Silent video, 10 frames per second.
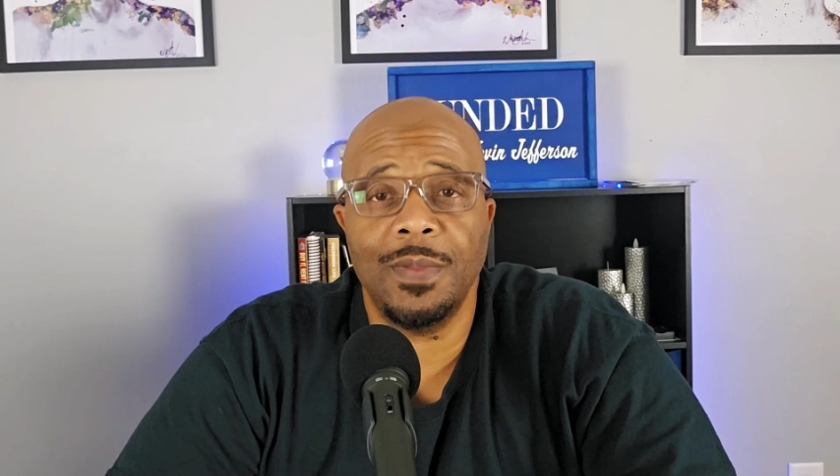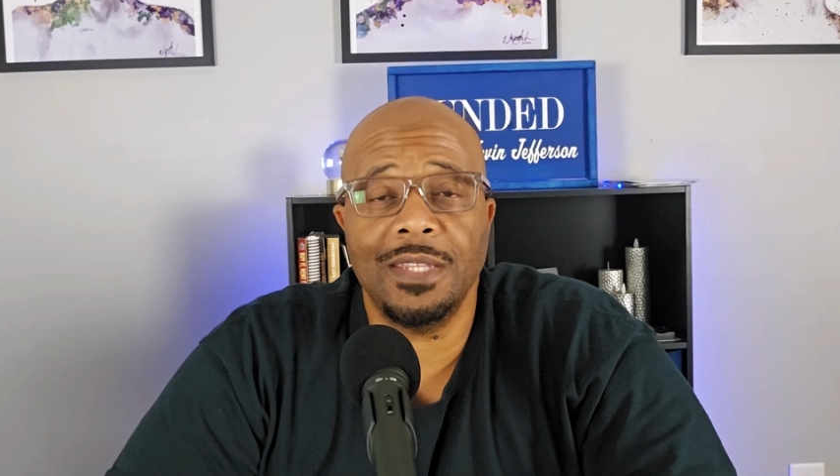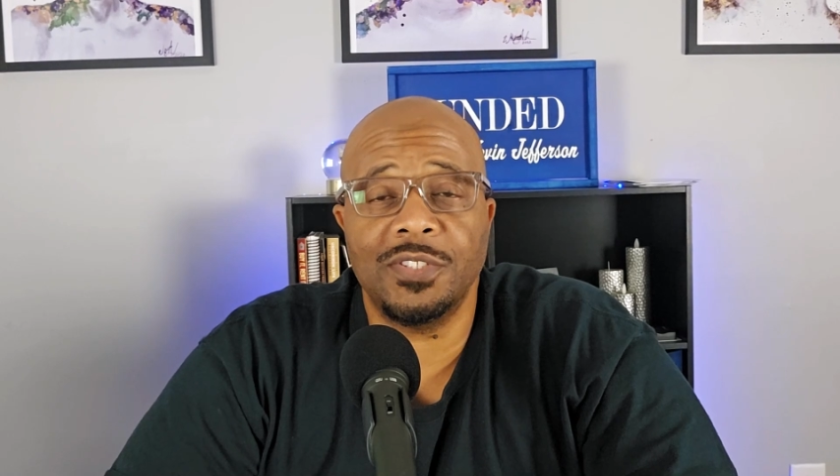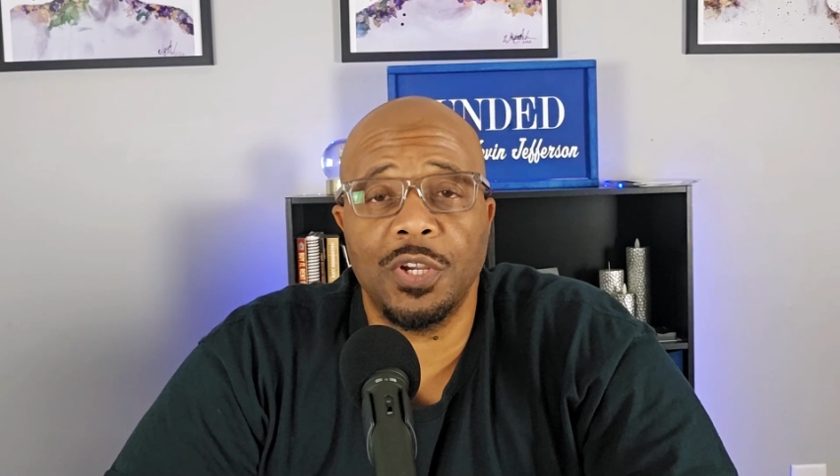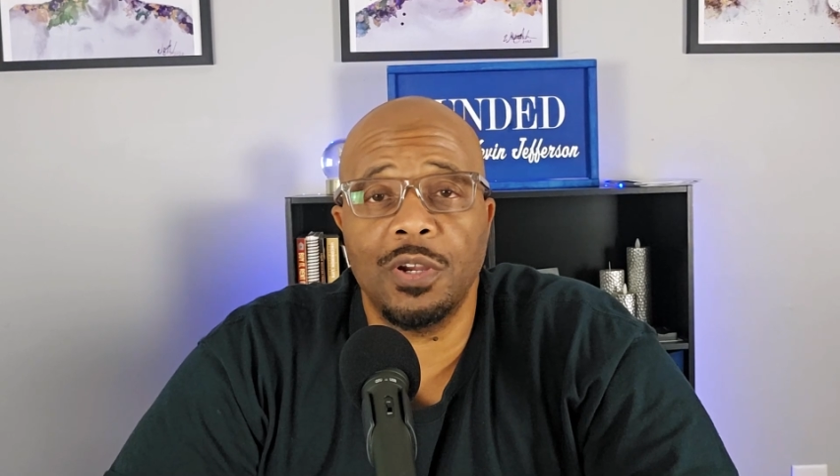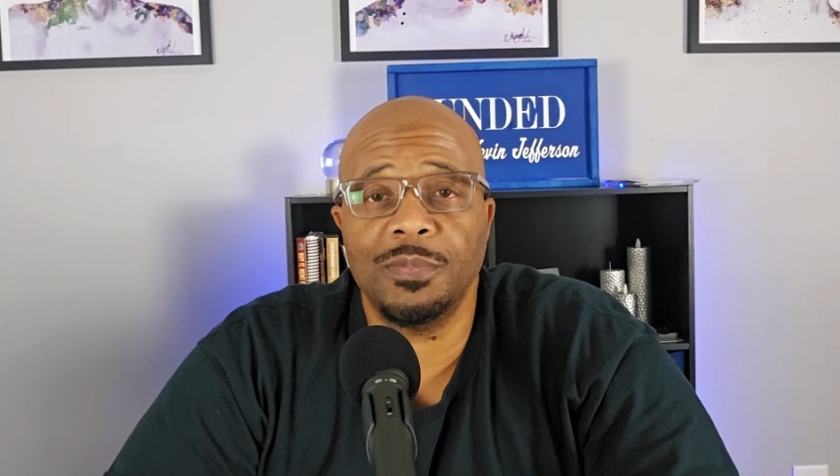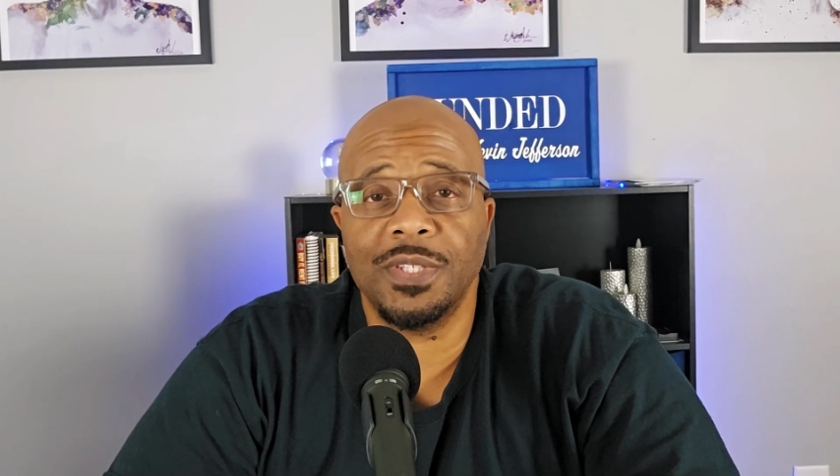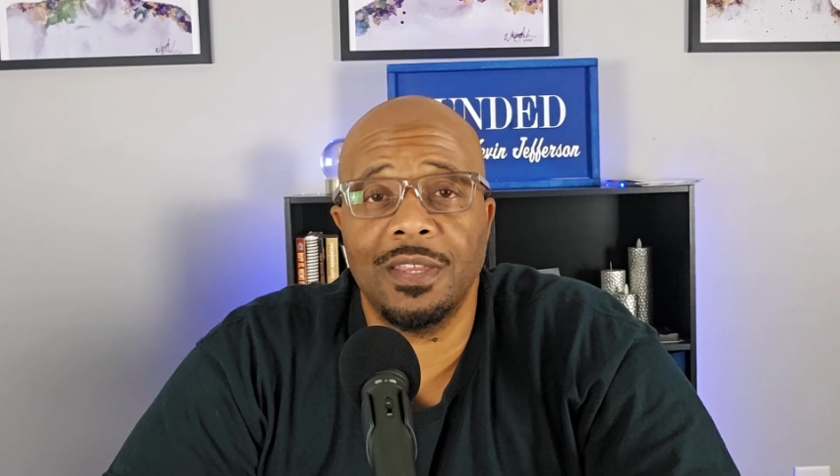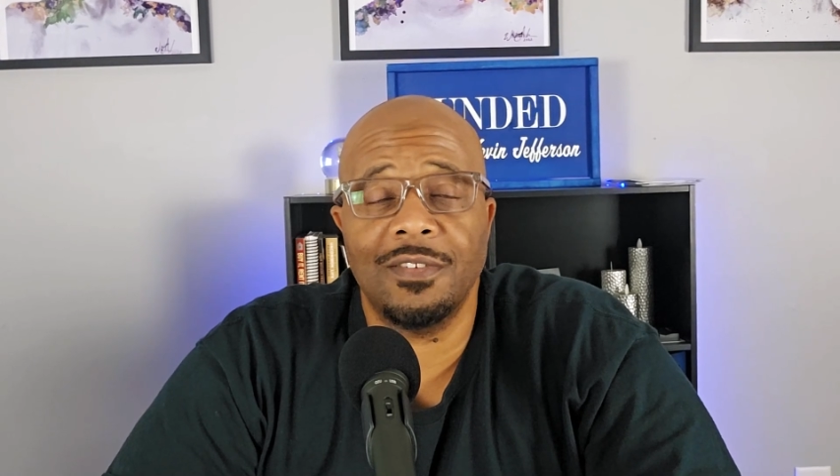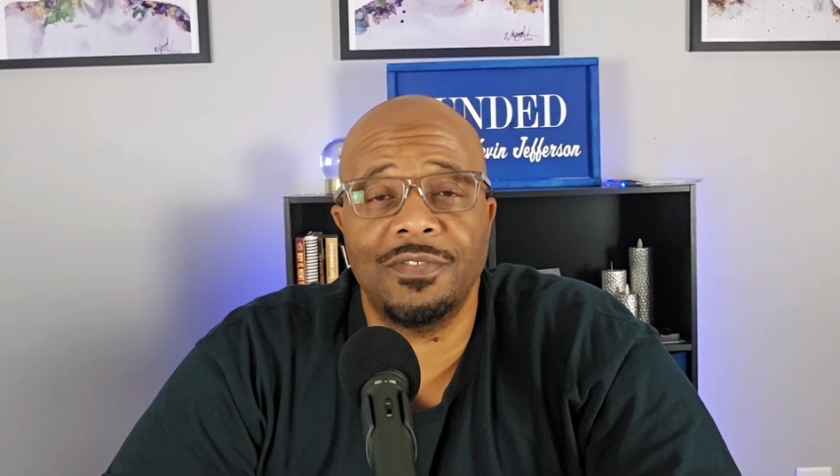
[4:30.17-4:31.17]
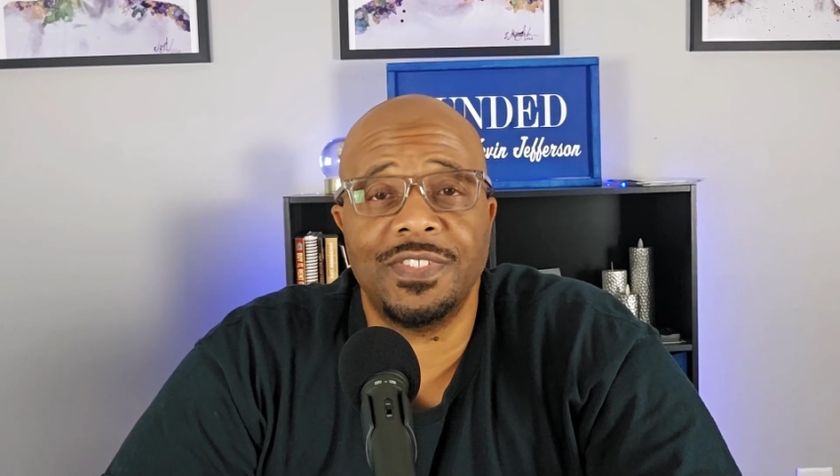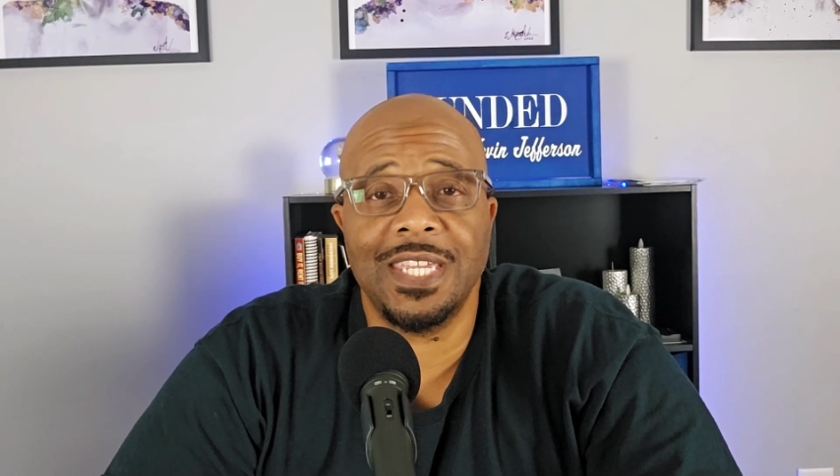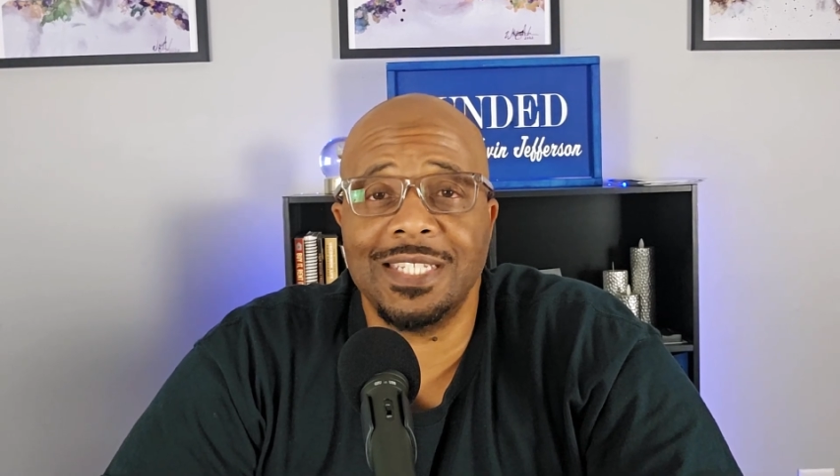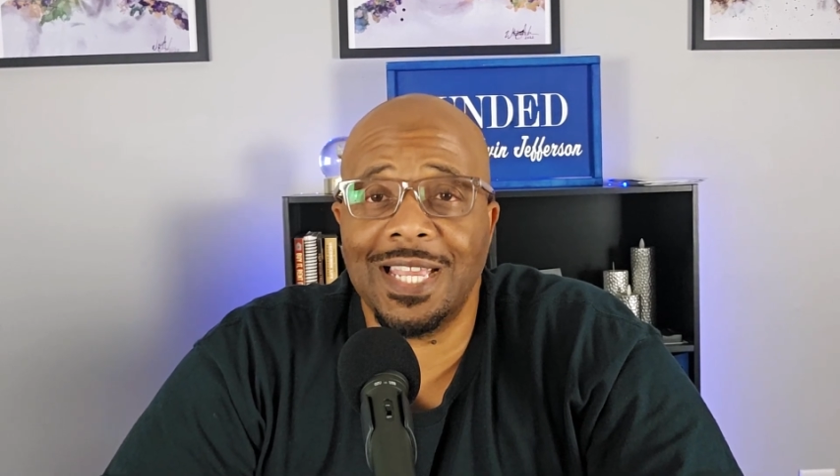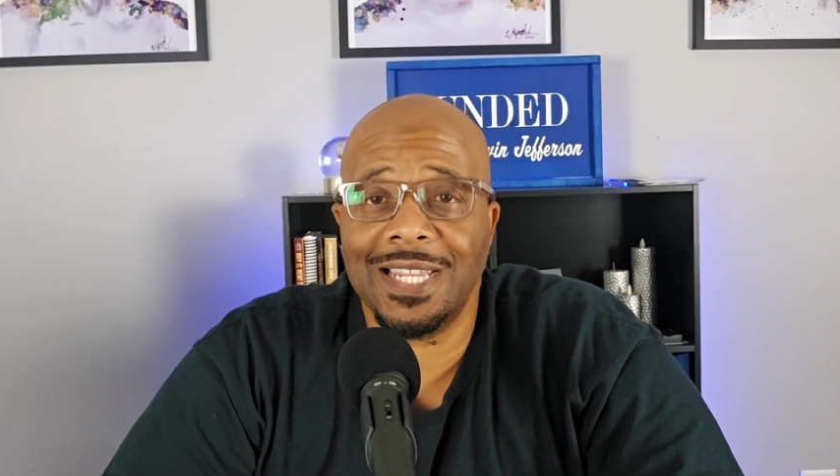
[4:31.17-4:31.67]
In terms of
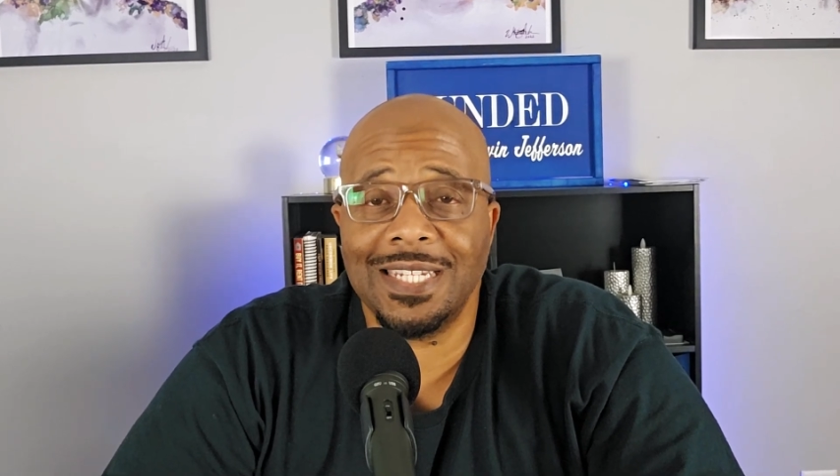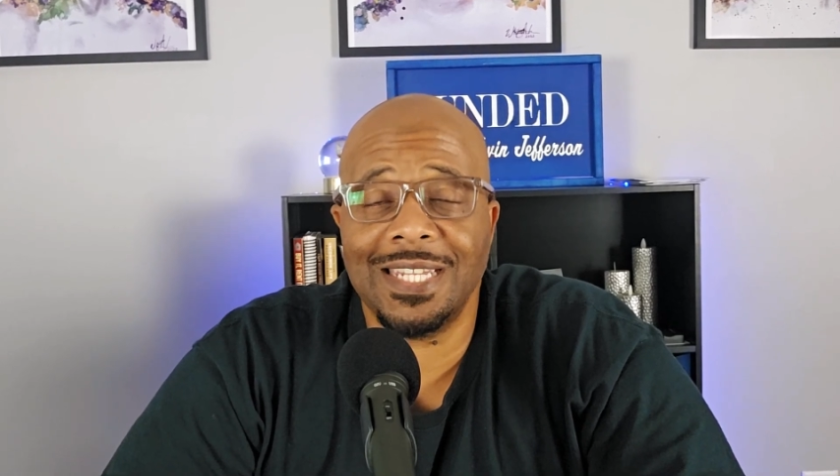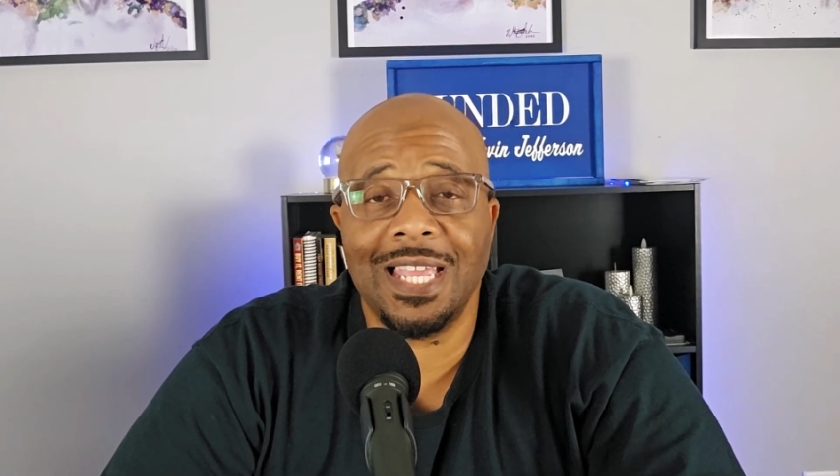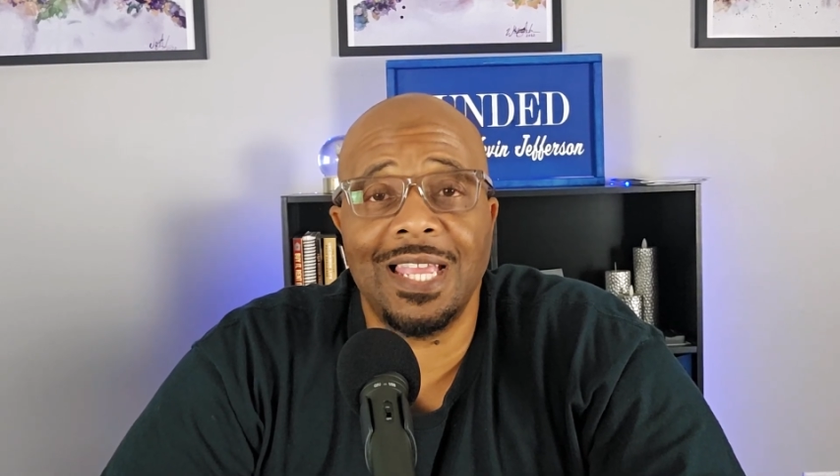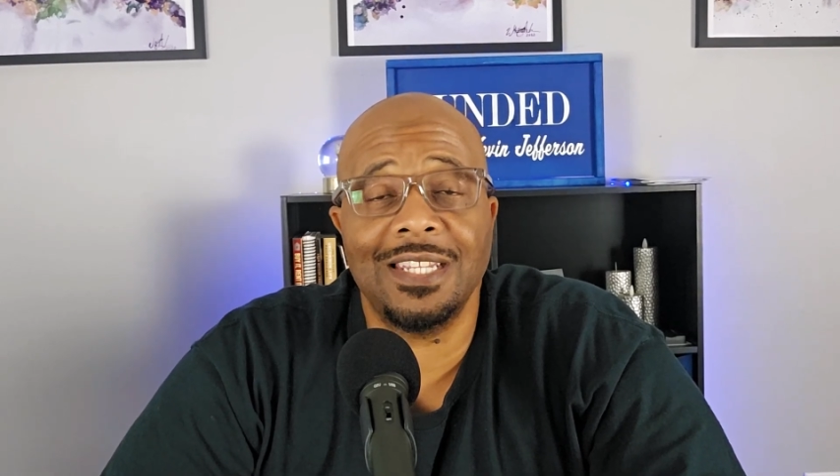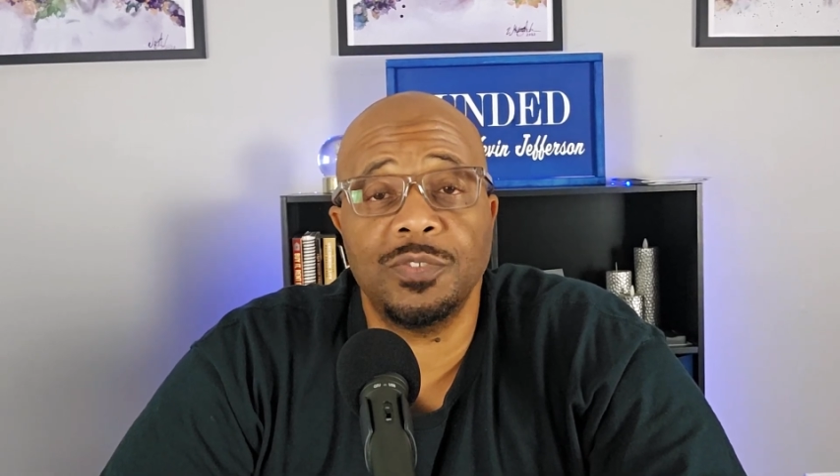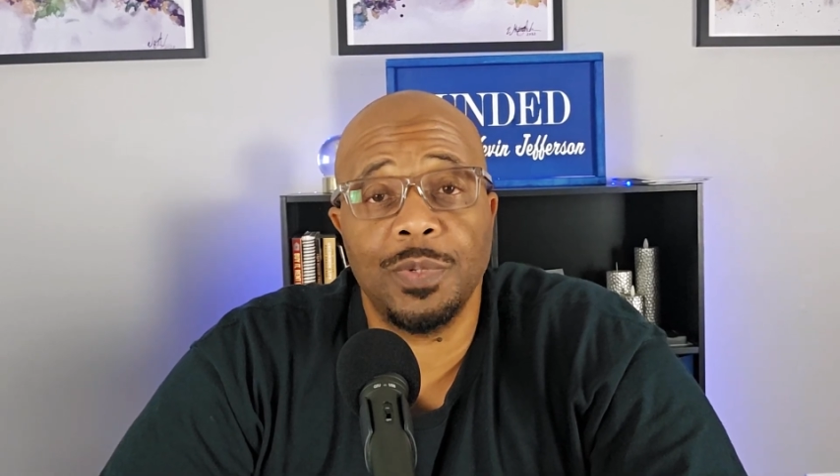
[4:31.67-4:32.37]
1099s,